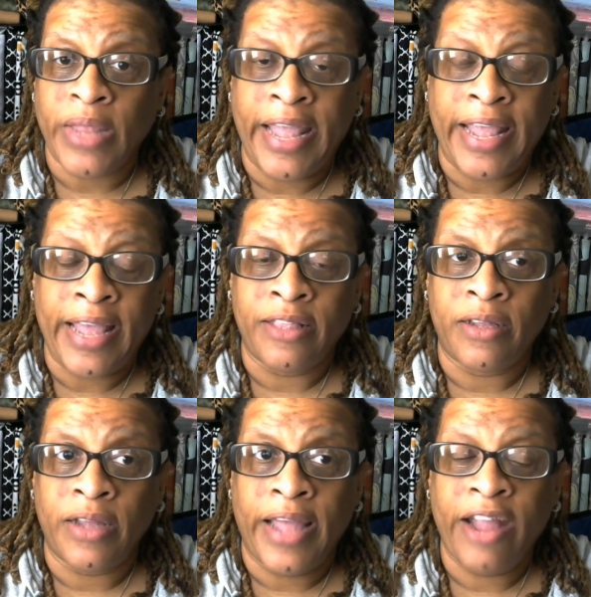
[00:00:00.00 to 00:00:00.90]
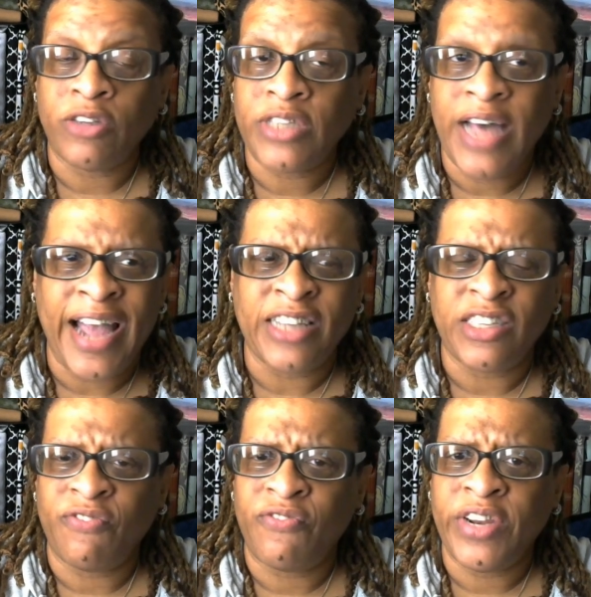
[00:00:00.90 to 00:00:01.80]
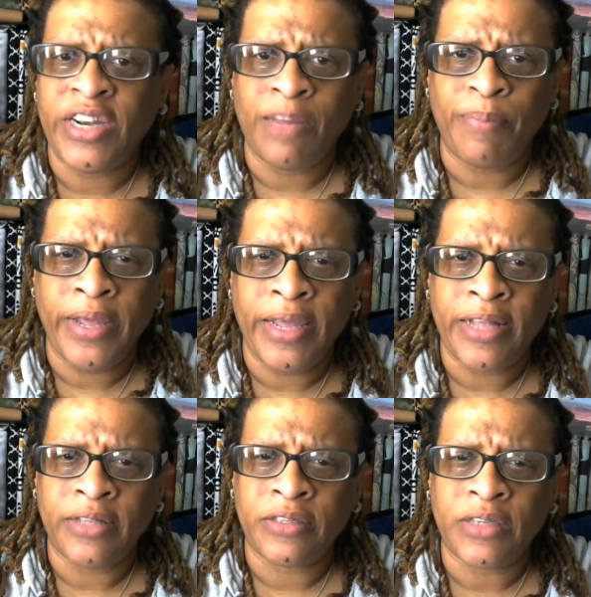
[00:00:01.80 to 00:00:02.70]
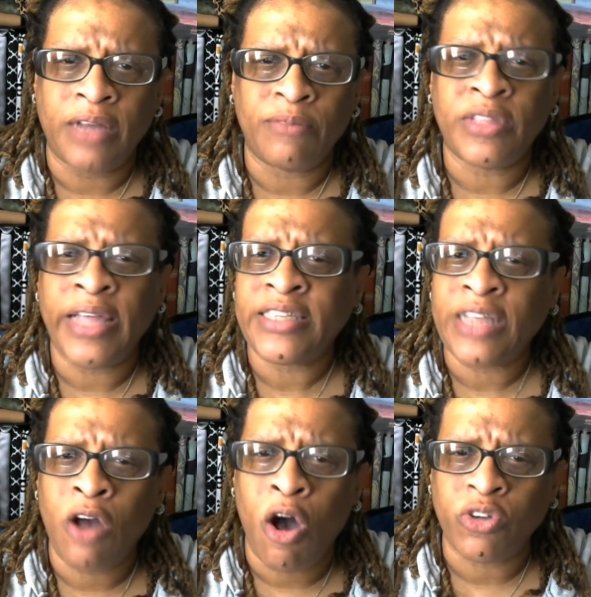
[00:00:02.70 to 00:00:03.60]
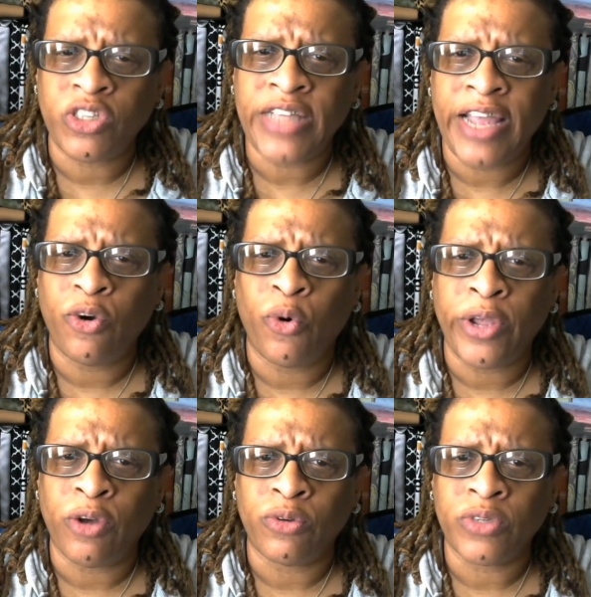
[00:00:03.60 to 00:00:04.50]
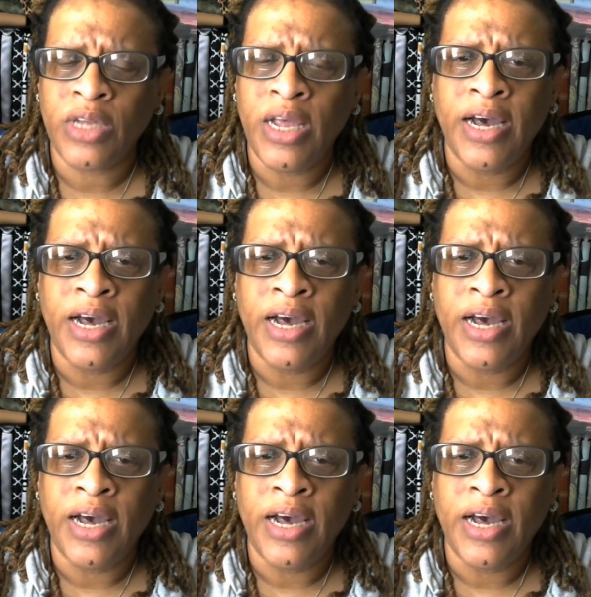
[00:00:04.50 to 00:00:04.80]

and hair ties, infinity pins, things I call snake coils.